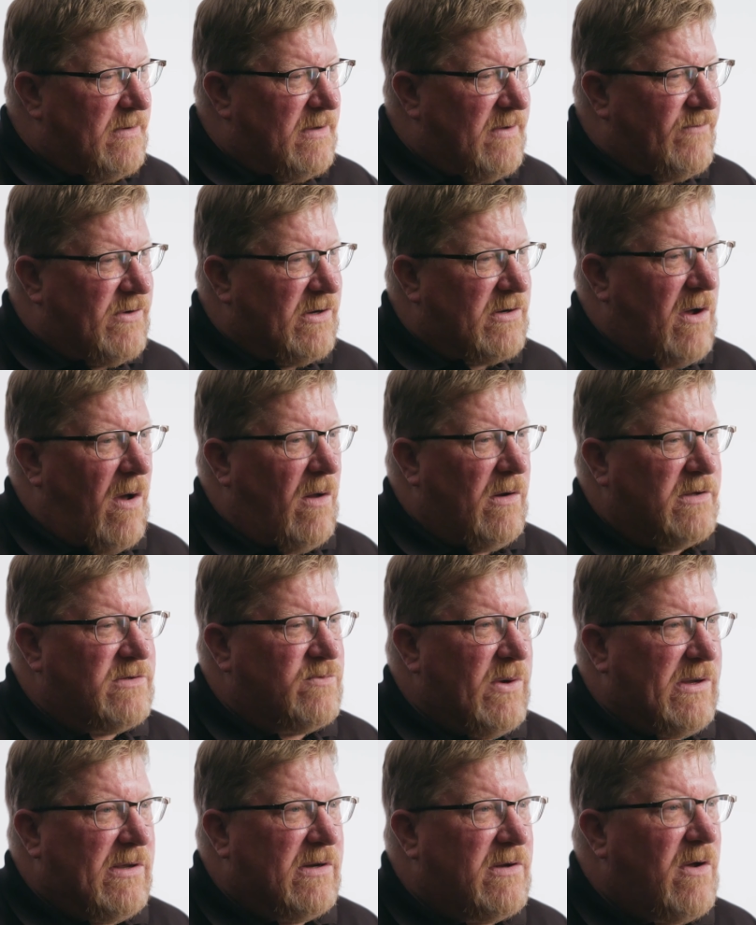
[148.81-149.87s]
If you call us,
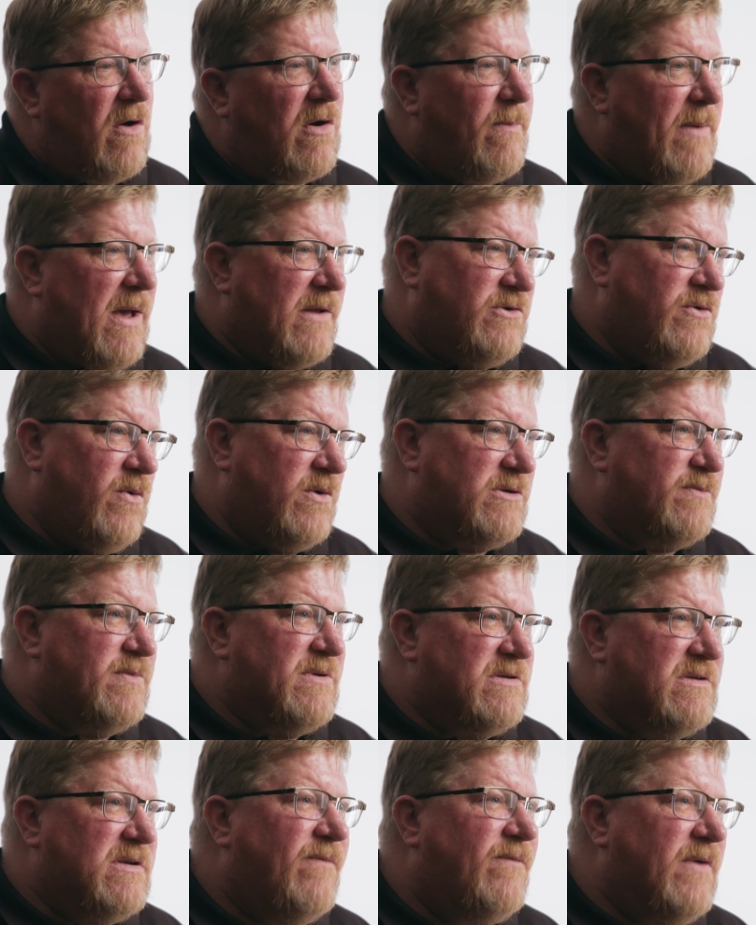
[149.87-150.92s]
we can talk about your
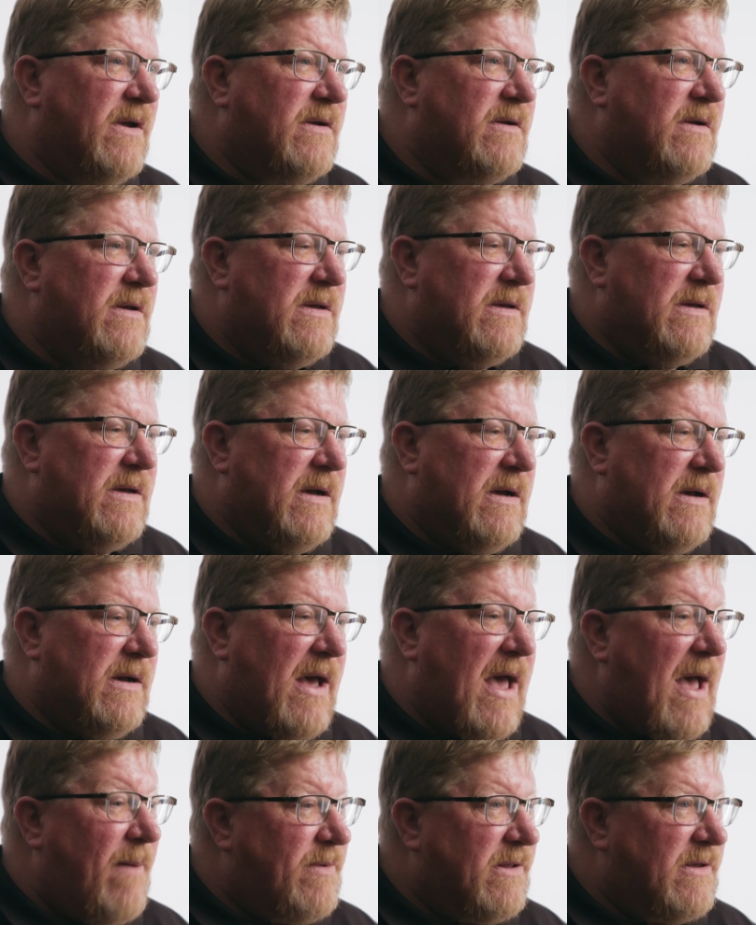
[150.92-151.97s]
specific
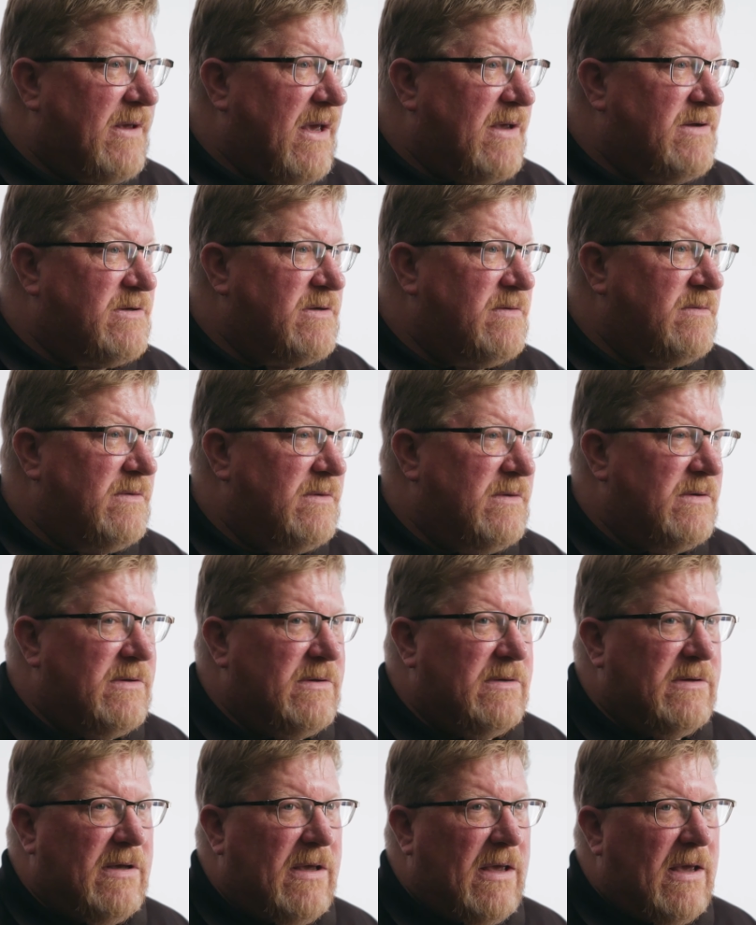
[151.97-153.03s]
application
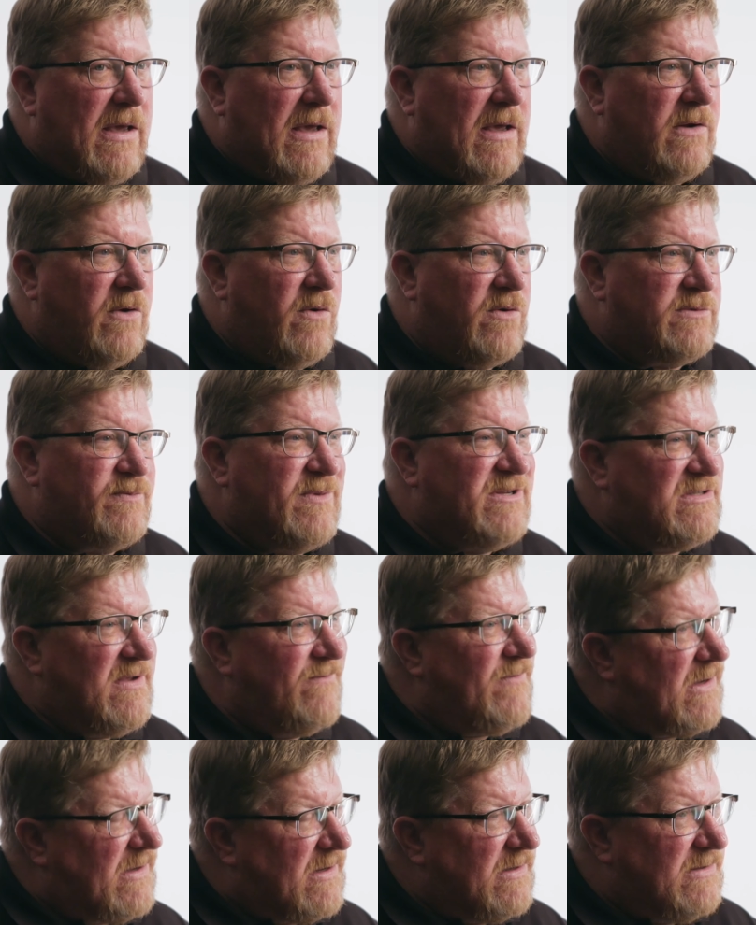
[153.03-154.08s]
and your
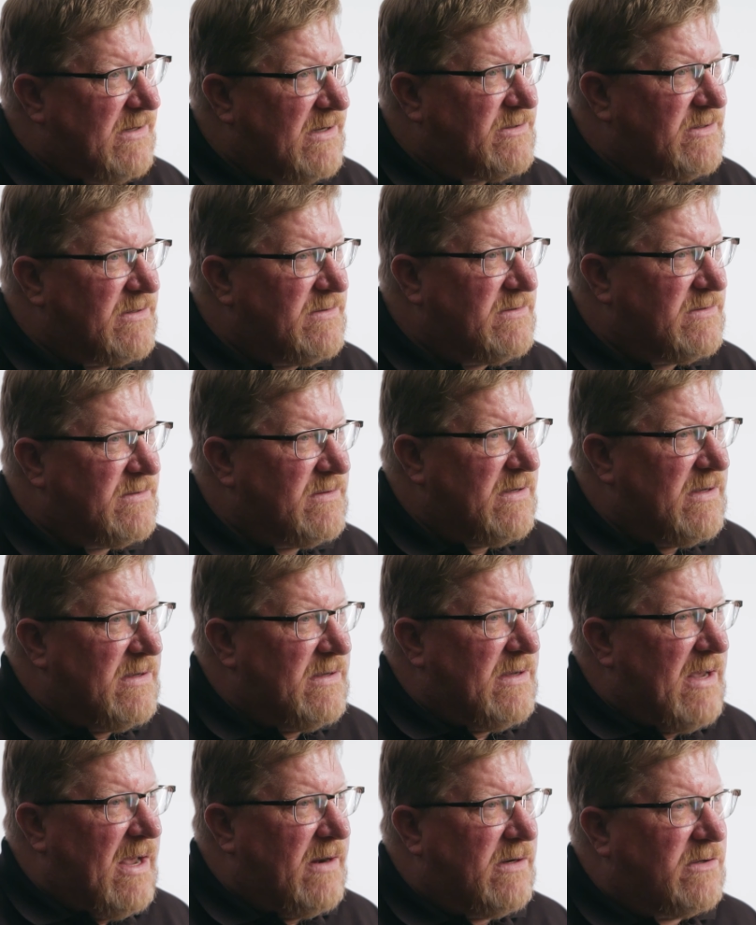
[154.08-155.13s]
specific conditions
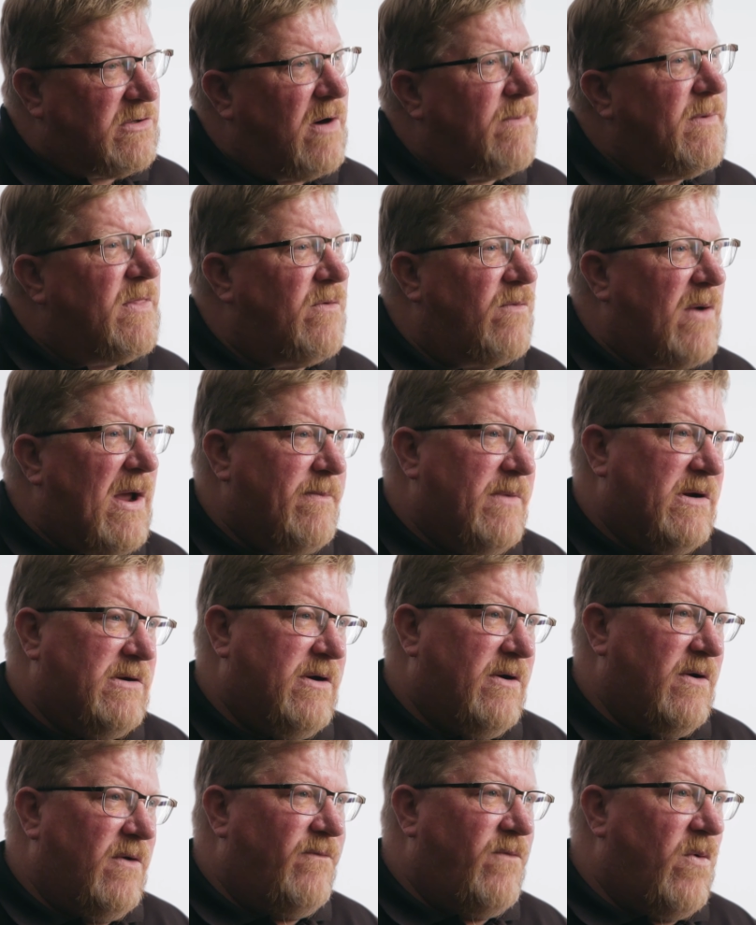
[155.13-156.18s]
and determine the right
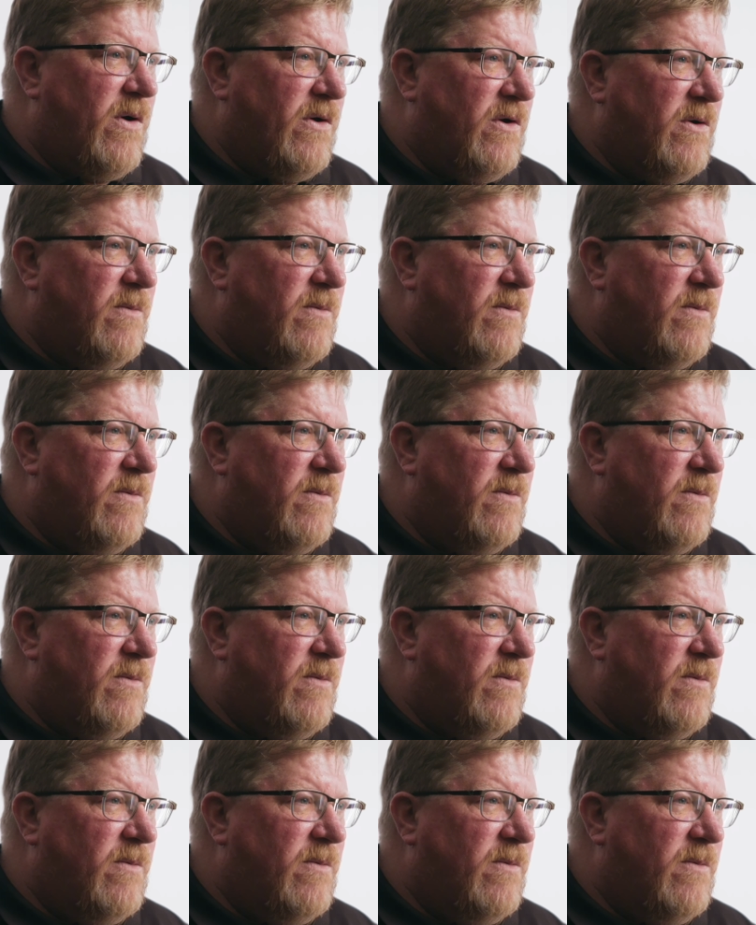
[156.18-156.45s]
material for